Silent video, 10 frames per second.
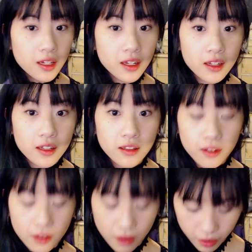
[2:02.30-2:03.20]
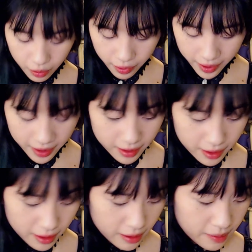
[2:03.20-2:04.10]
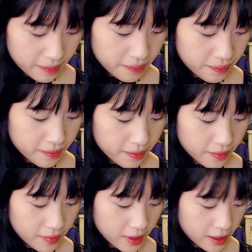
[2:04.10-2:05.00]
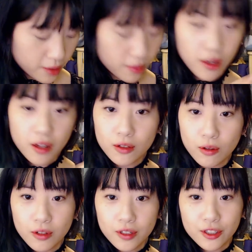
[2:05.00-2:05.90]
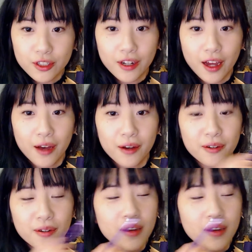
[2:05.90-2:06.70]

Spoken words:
it along the way. I'm not totally sure how